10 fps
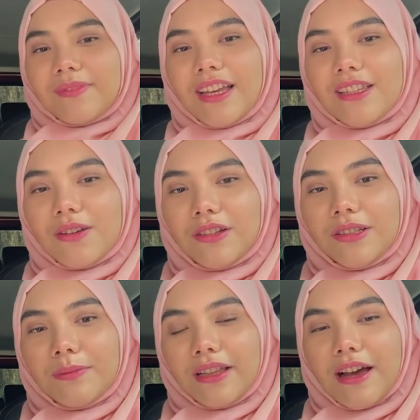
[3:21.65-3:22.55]
it's going
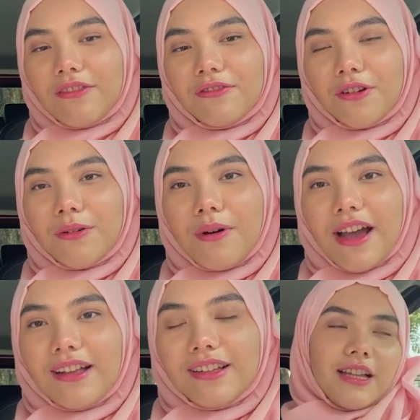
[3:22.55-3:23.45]
to be loud for a
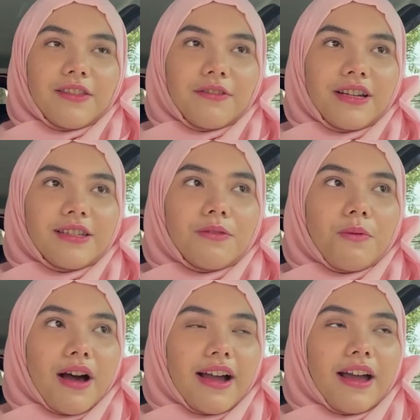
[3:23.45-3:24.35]
while. The reason
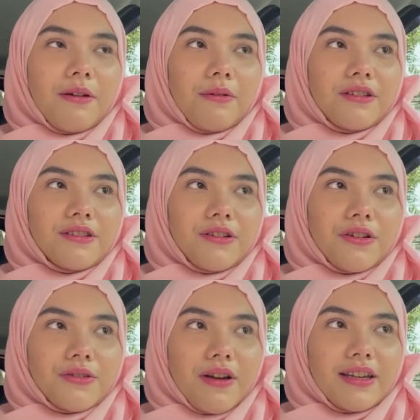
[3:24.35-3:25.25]
why I want to go
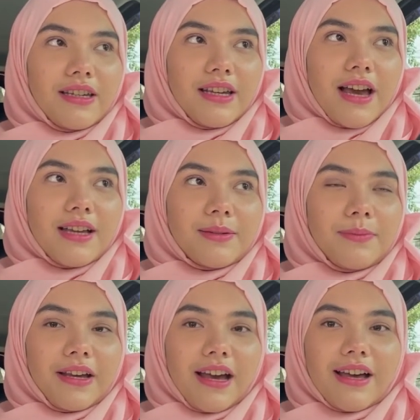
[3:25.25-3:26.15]
to IKEA is
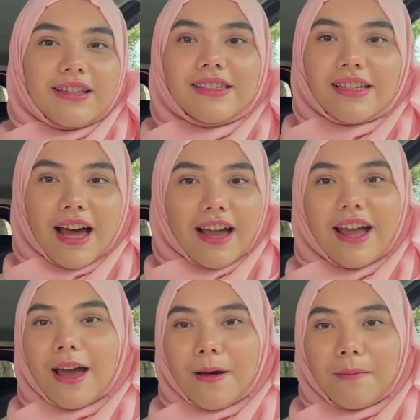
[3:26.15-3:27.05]
because I
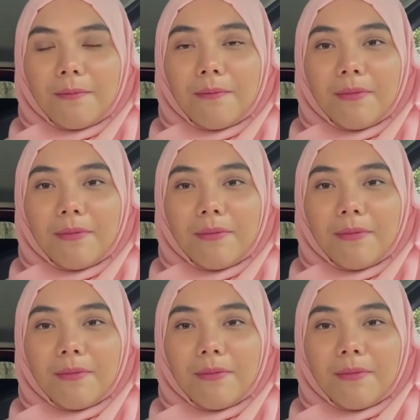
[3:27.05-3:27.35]
am